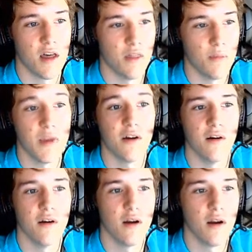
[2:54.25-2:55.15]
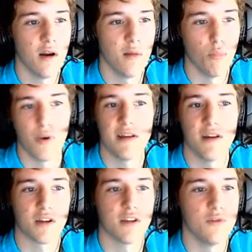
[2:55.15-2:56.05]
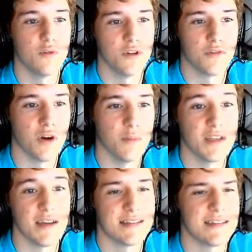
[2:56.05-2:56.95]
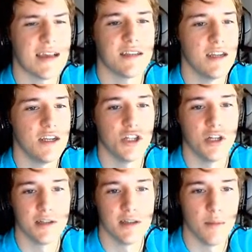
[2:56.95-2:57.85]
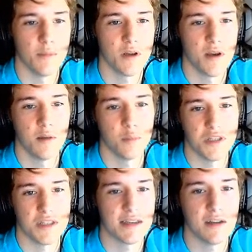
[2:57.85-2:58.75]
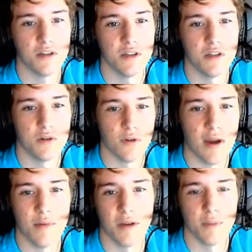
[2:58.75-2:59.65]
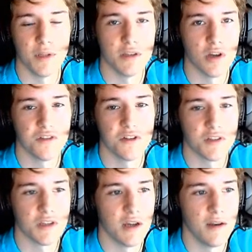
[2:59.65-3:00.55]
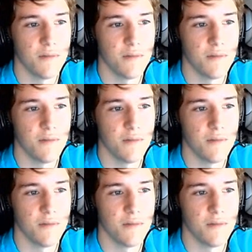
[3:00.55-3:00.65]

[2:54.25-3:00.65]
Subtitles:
The Mirror, Brit accused of Trump's assassination attempt pleads guilty to grabbing police officer's gun.